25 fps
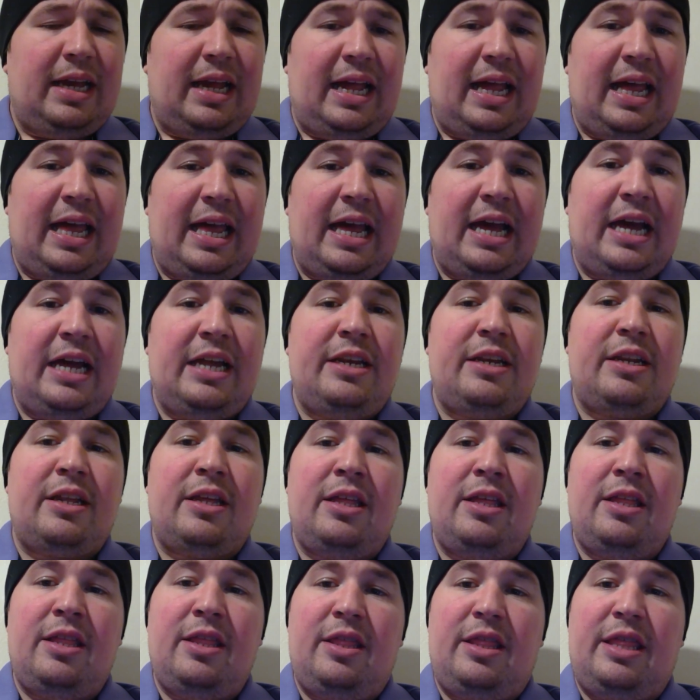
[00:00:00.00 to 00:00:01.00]
and
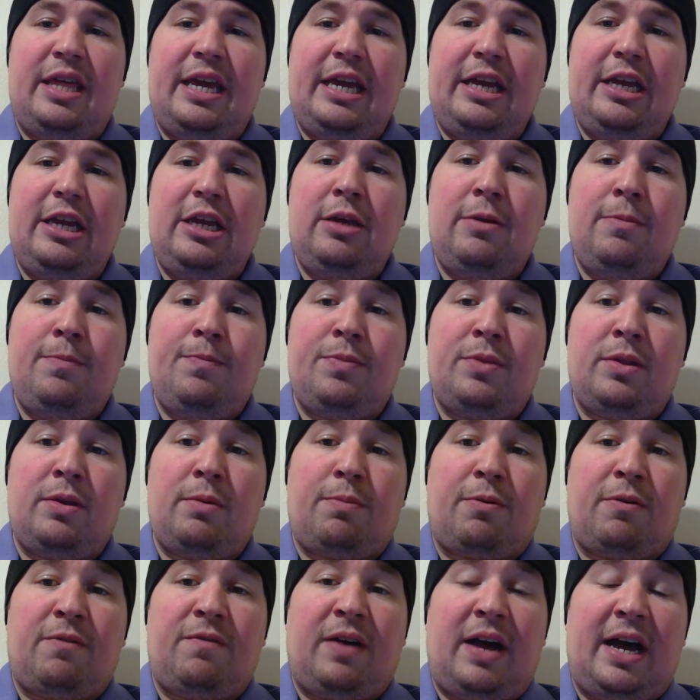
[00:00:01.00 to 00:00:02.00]
they
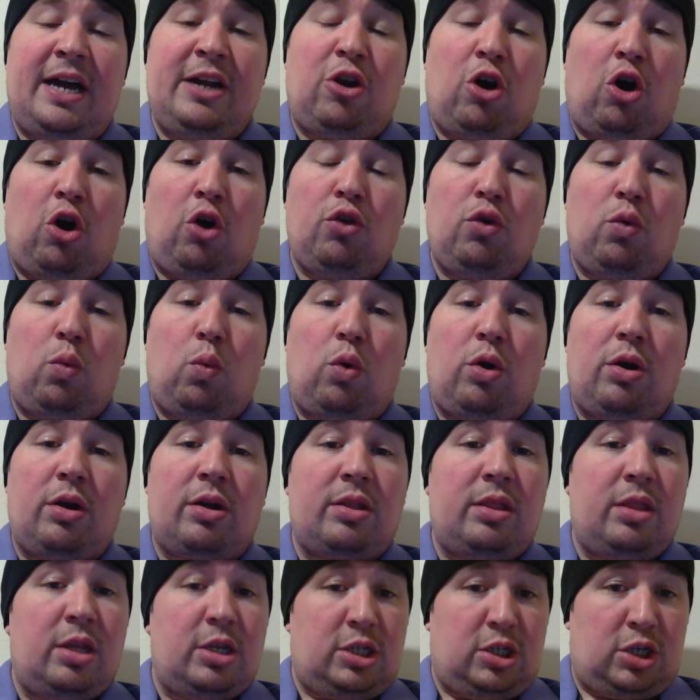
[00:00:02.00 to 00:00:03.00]
provide all the
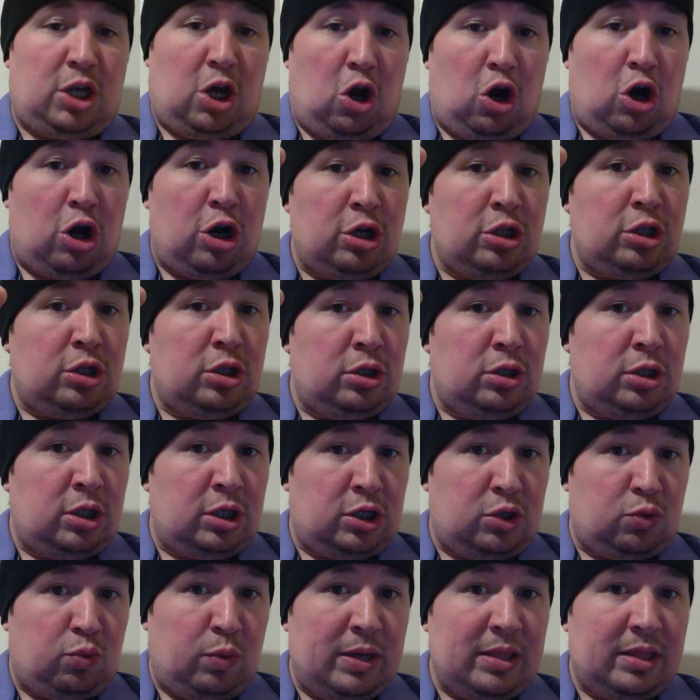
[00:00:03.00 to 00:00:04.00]
work, the hard, the
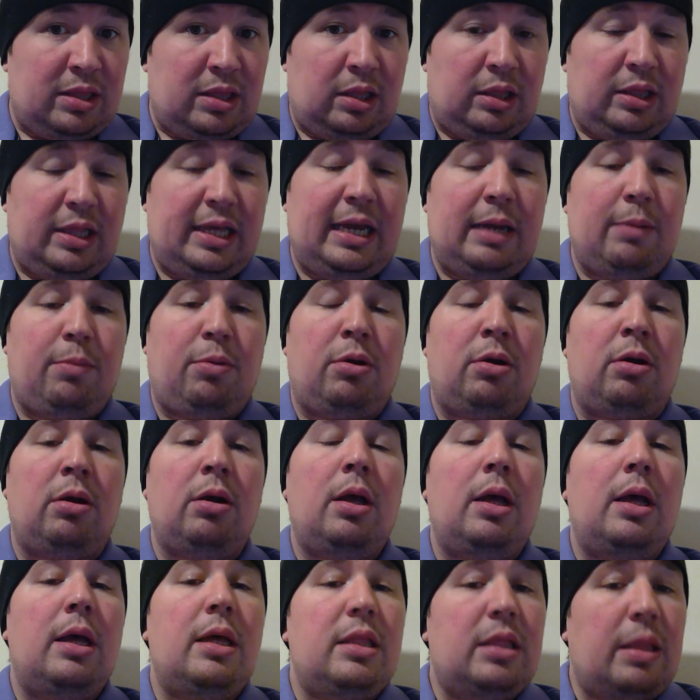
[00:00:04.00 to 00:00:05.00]
sweat, the labor,
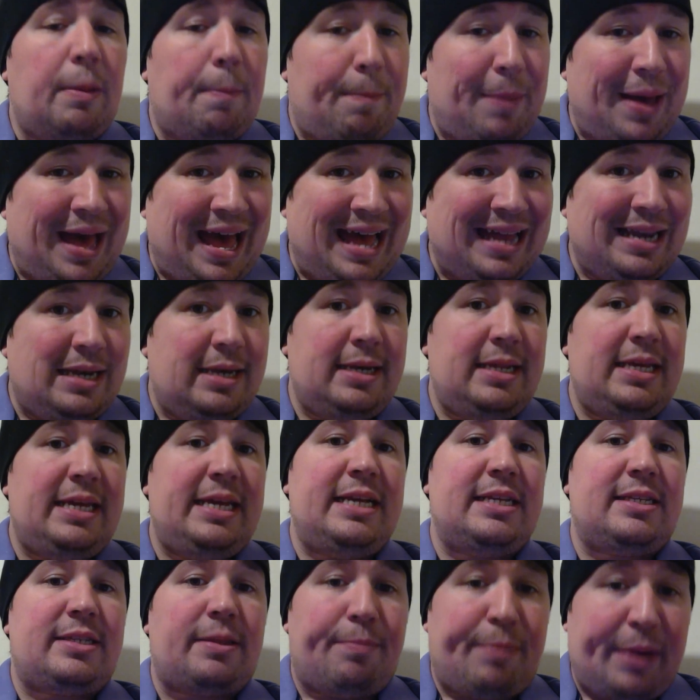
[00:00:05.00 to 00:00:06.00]
the bad
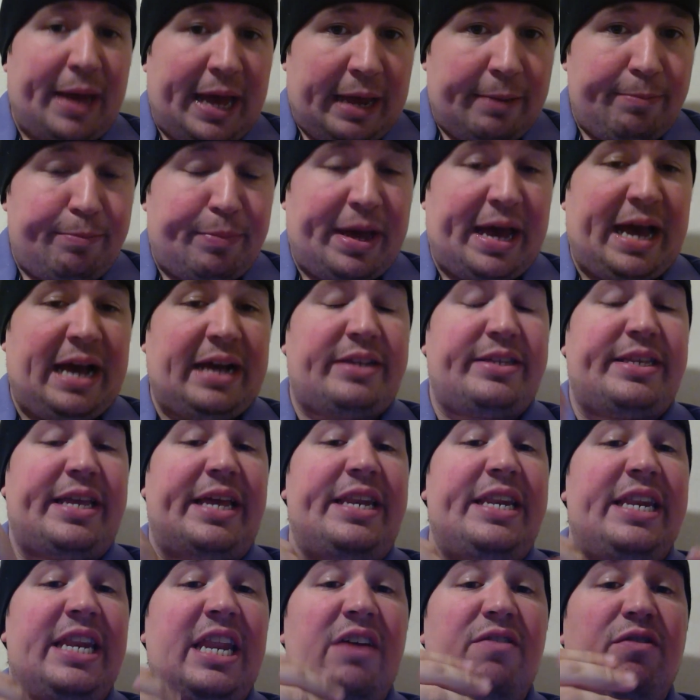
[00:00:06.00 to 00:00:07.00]
knees, the bad backs
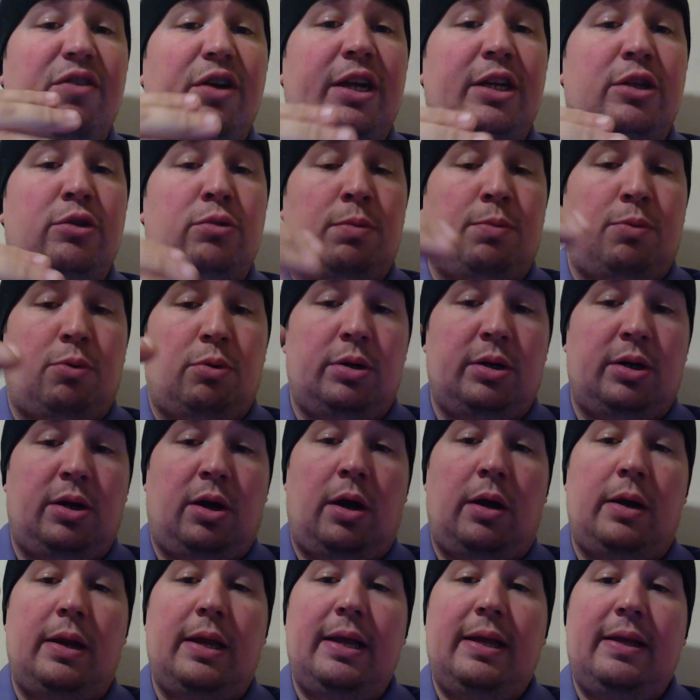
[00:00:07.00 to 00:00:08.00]
that never gets reported
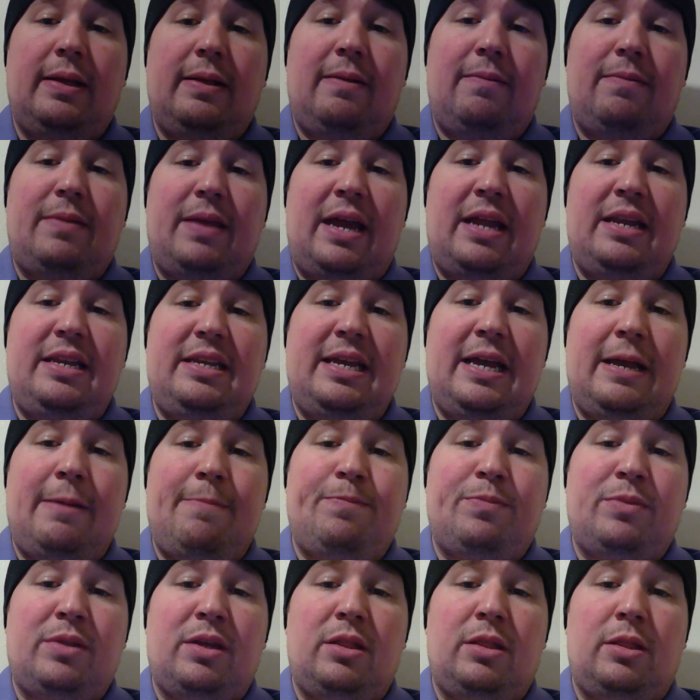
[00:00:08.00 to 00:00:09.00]
on, and
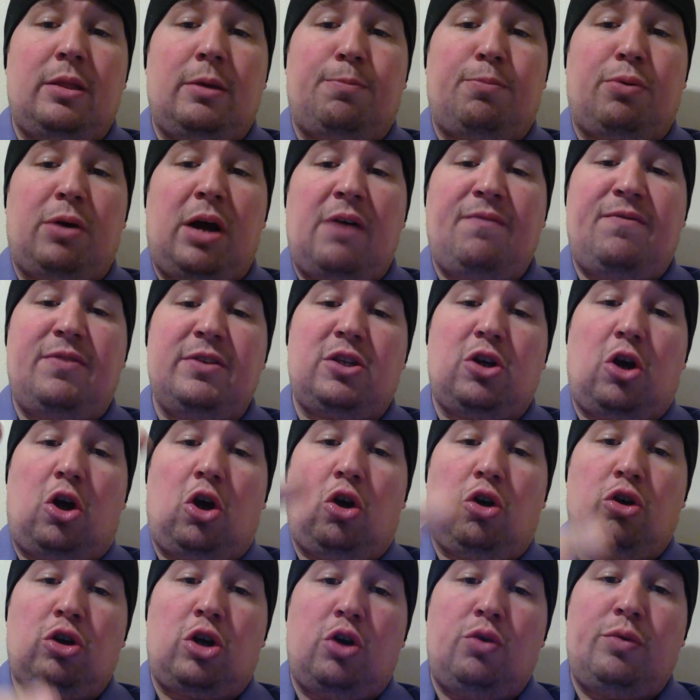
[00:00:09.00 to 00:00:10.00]
yet the profits
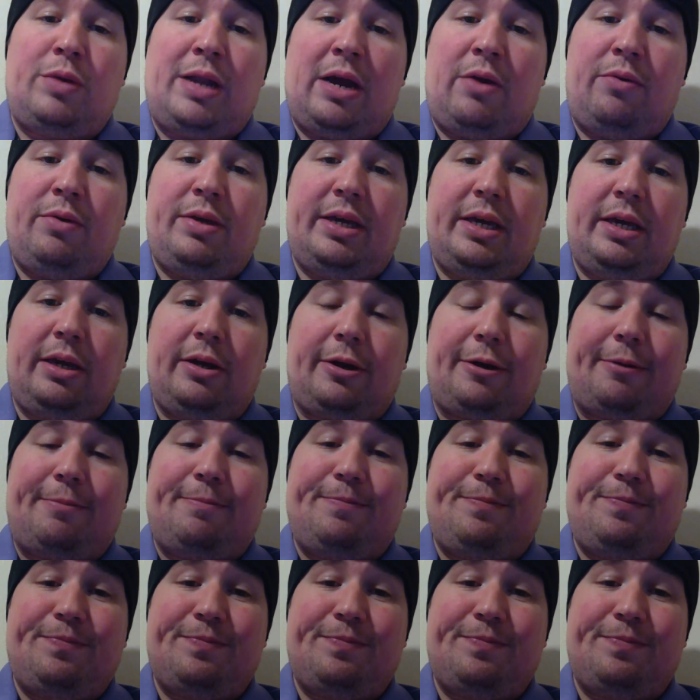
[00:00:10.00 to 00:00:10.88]
all go down here.